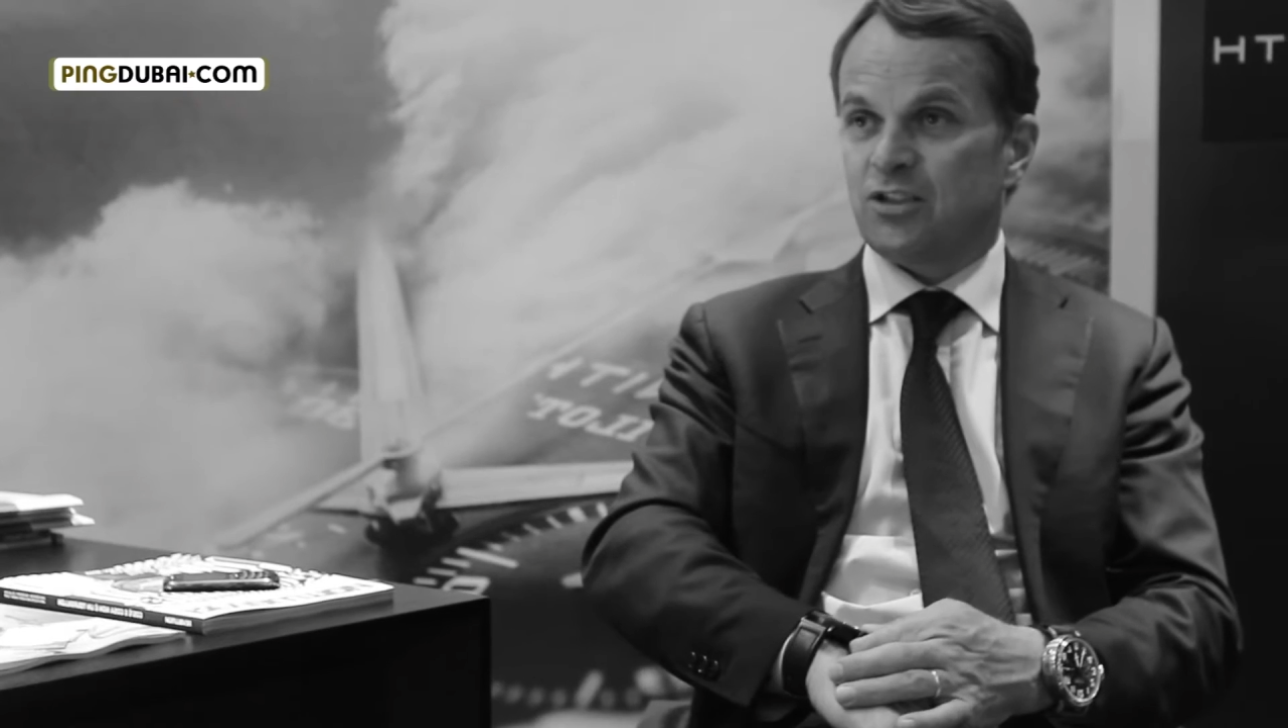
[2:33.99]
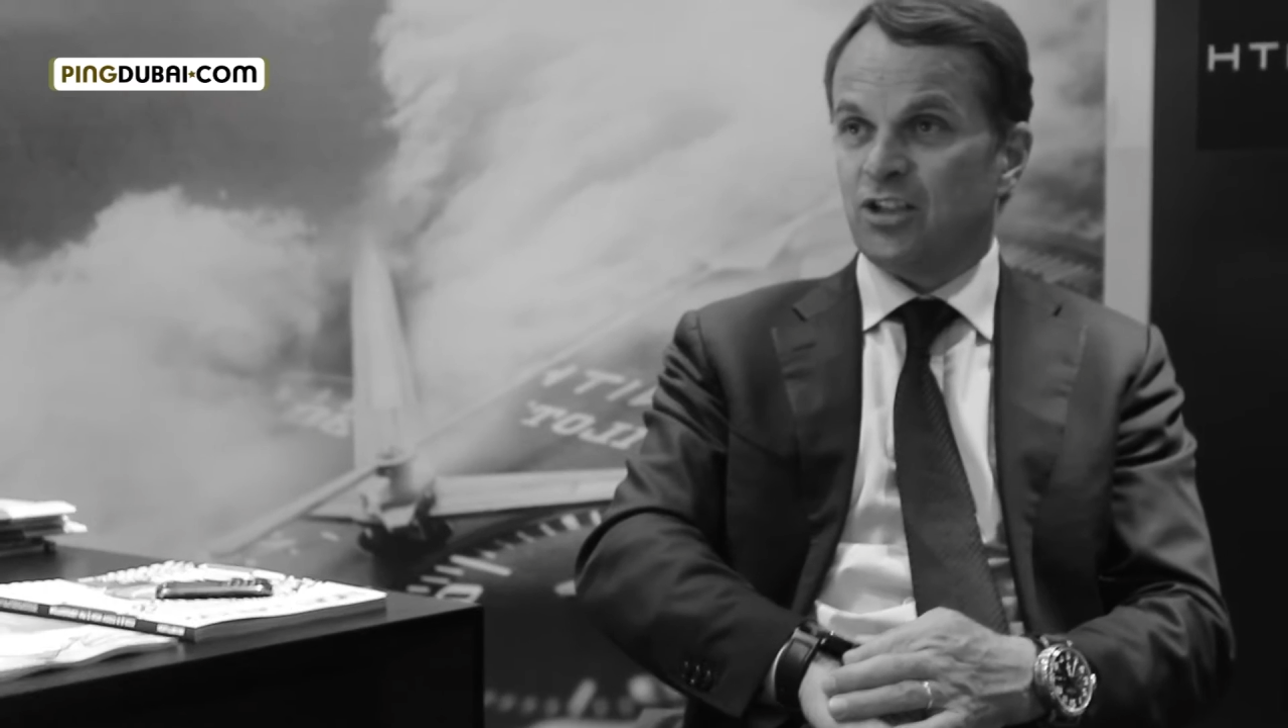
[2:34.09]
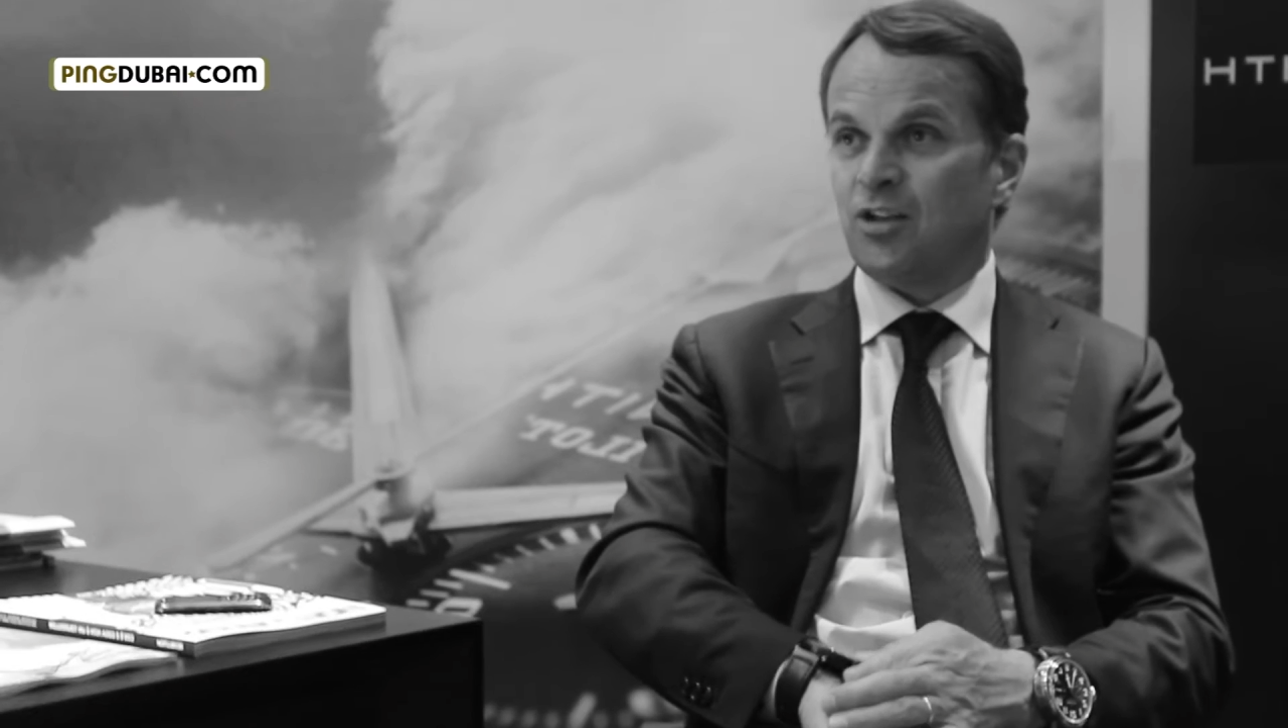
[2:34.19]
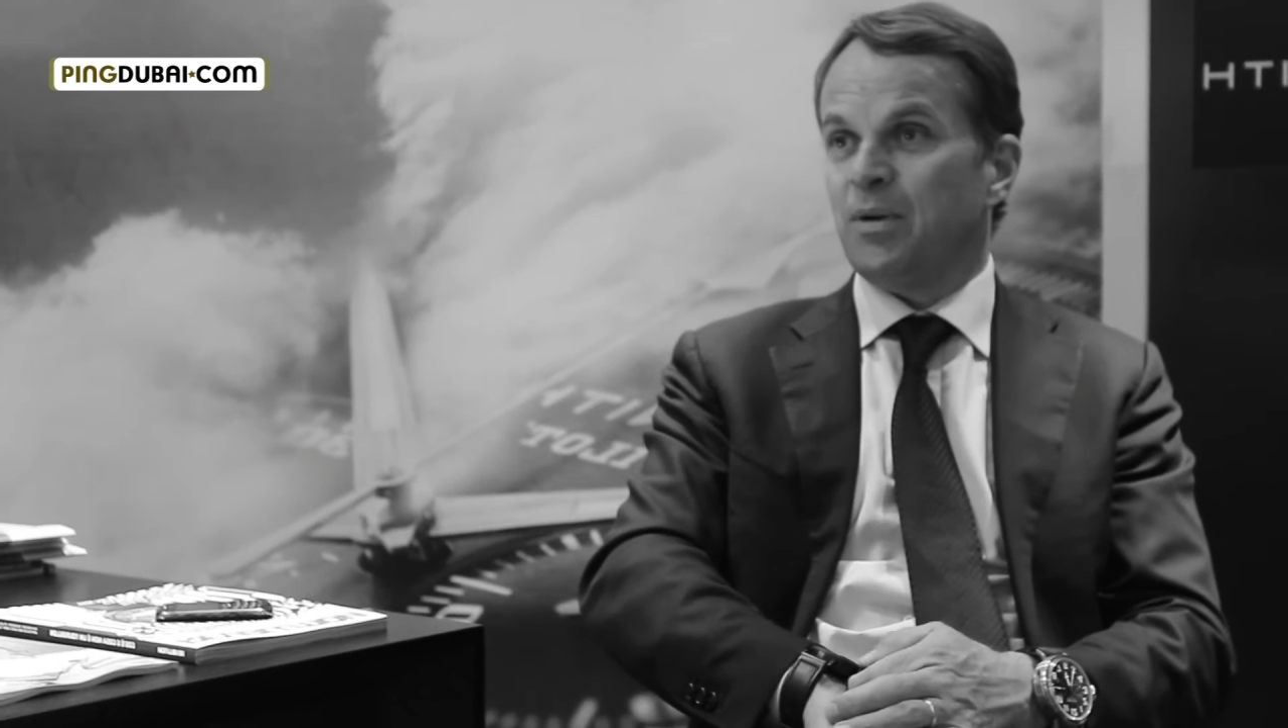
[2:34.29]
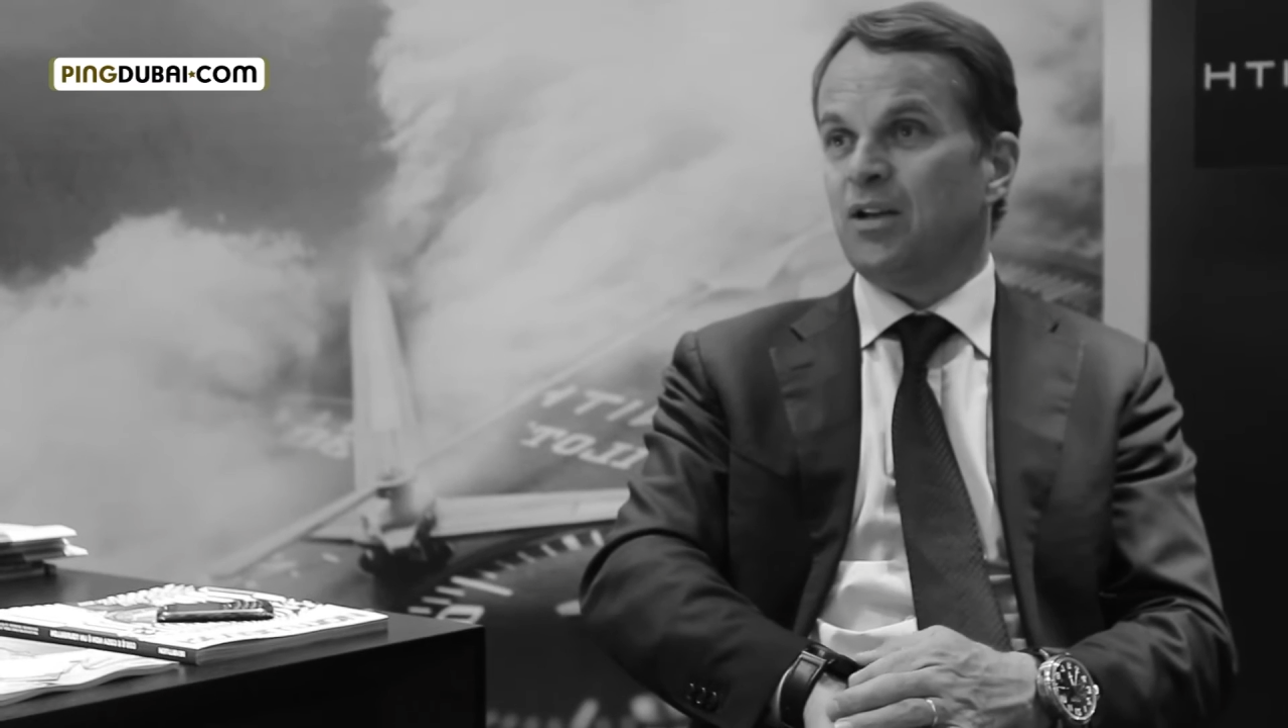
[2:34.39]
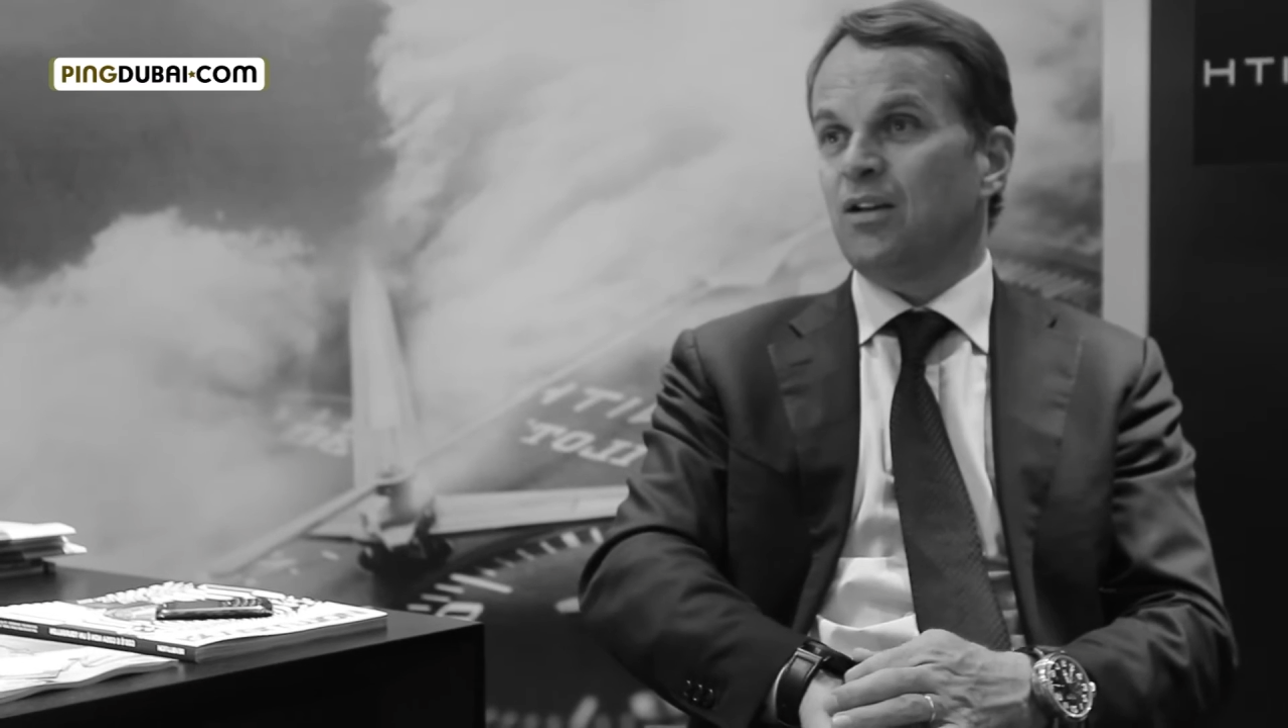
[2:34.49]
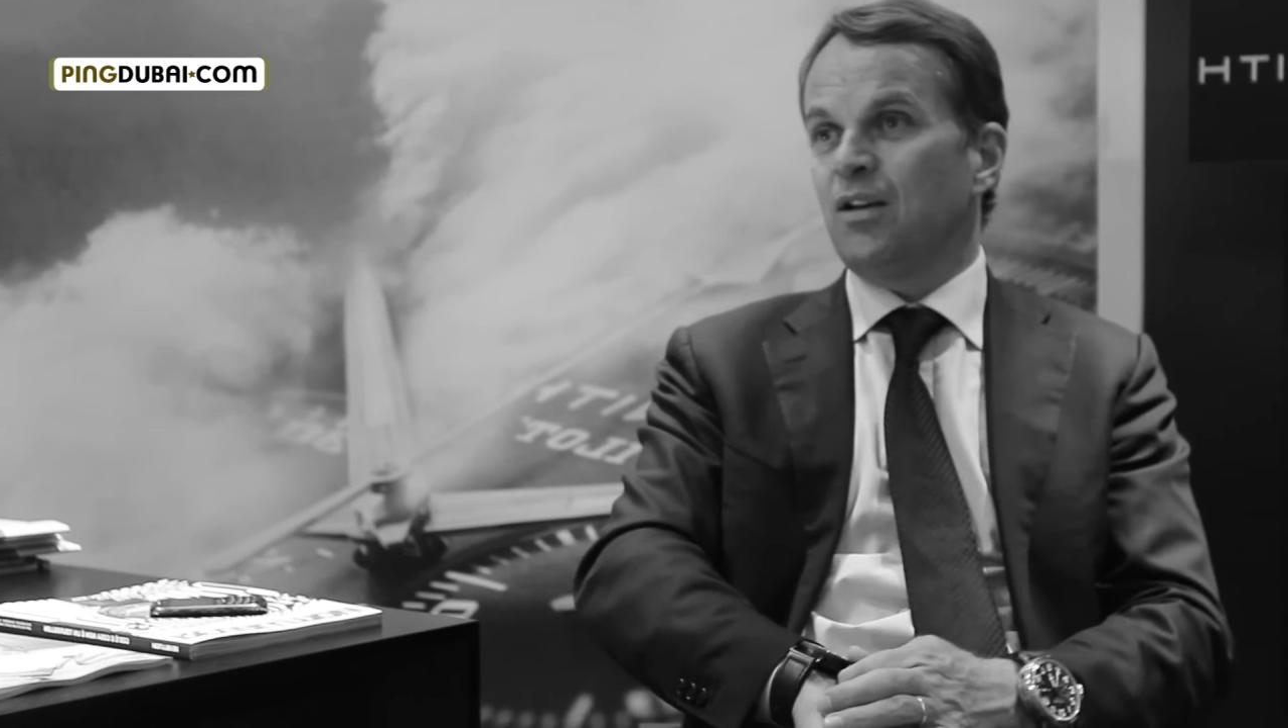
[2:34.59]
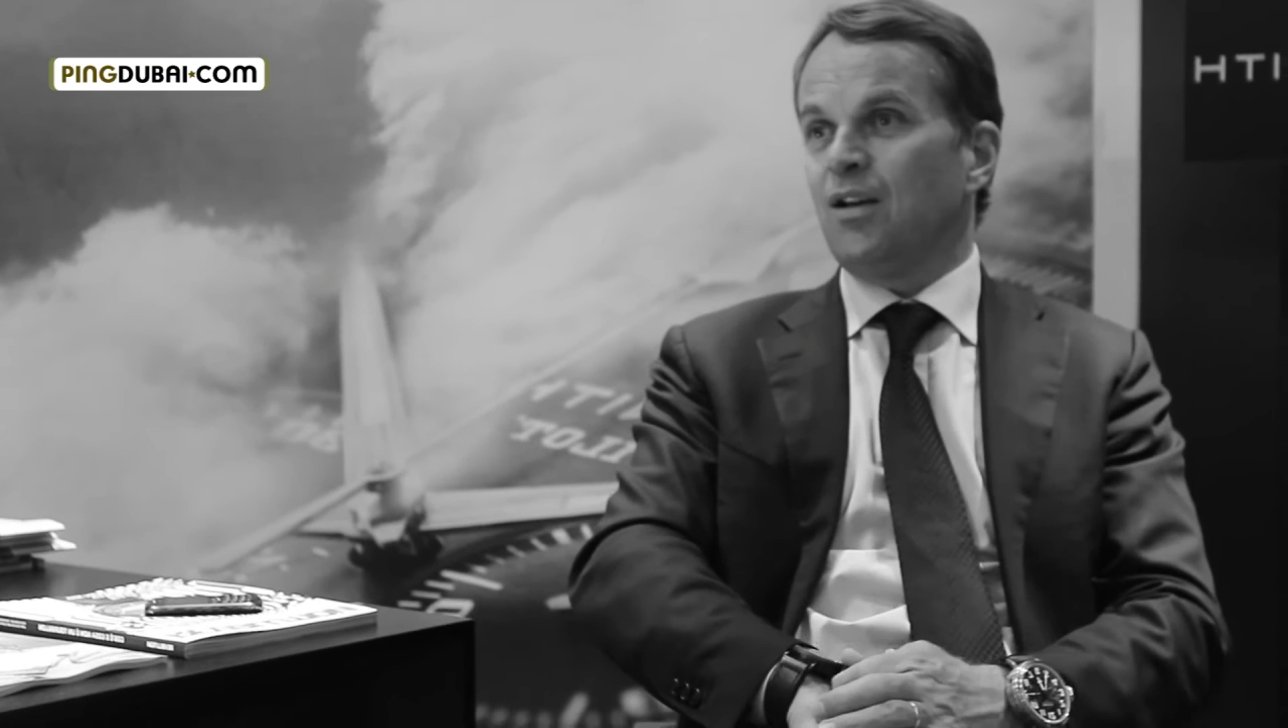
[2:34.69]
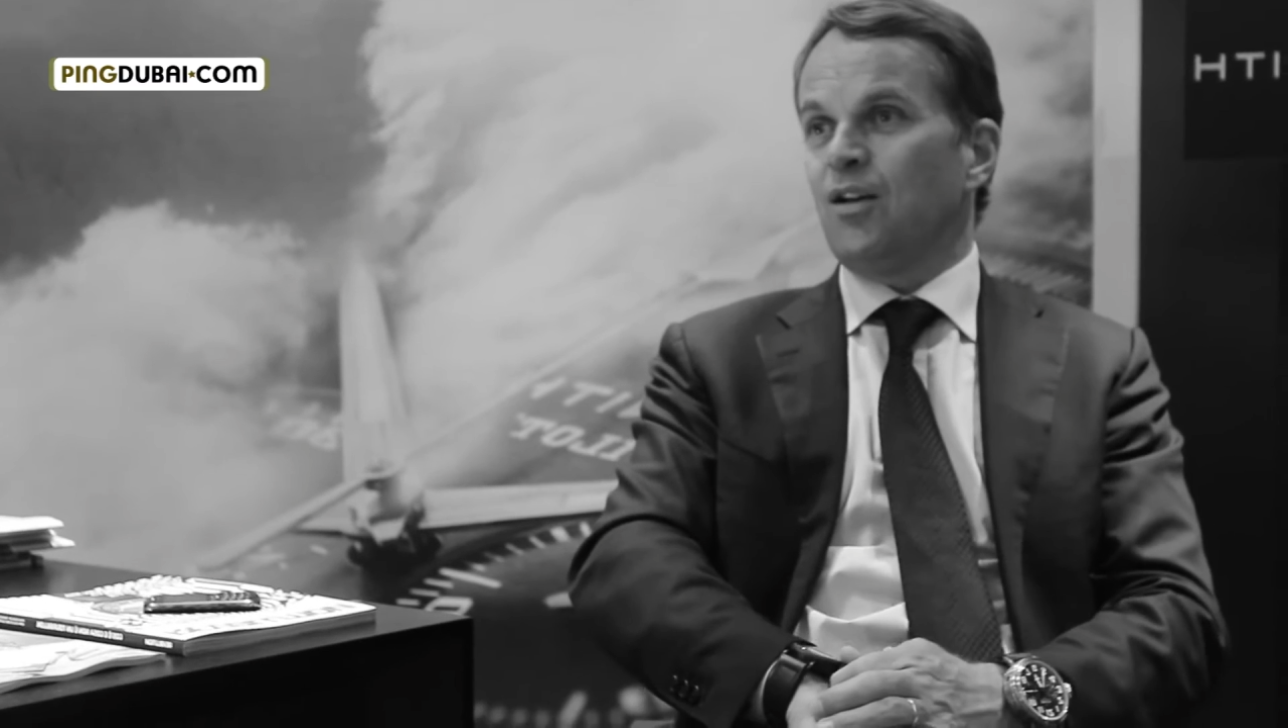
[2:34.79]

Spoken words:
gentleman